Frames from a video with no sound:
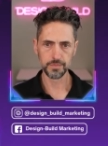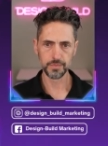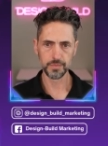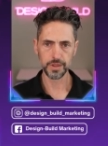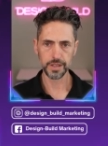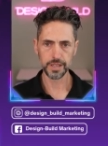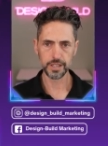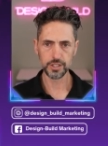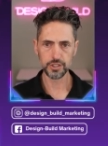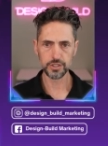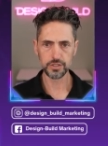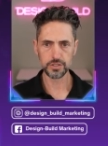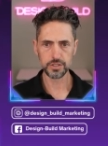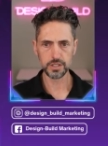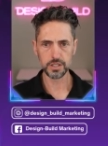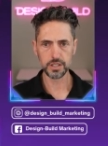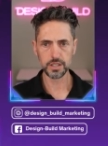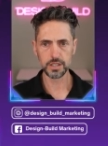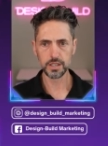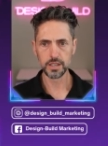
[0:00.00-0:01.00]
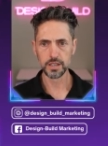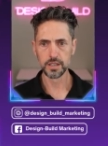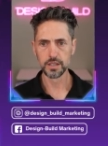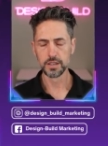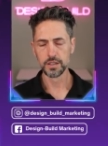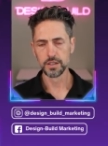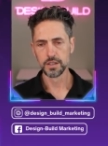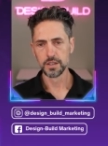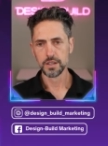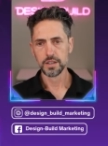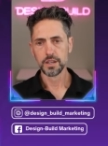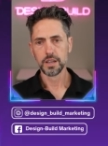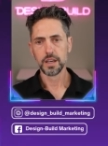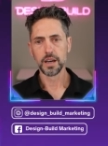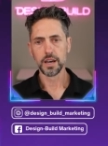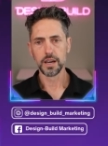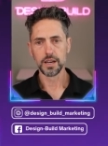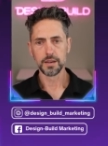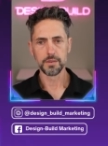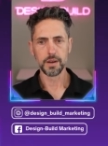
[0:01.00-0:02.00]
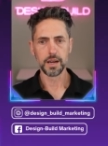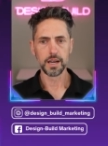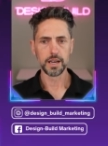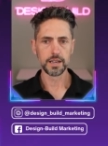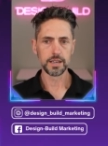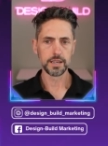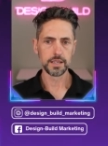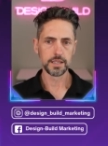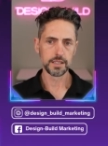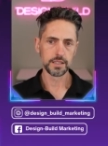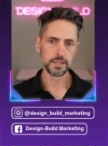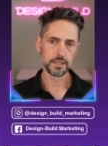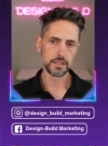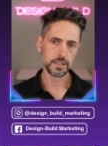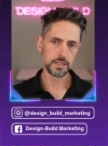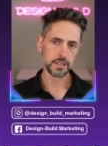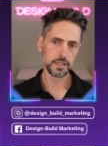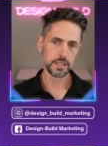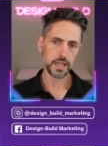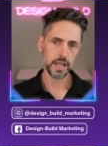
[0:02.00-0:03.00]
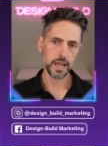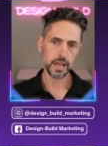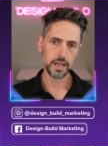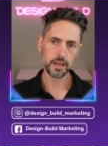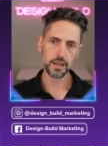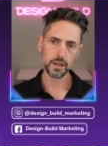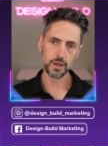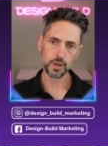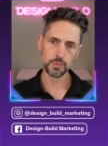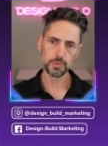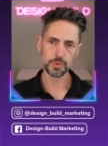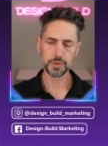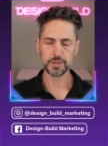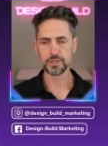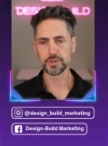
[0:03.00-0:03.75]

agency. I need help.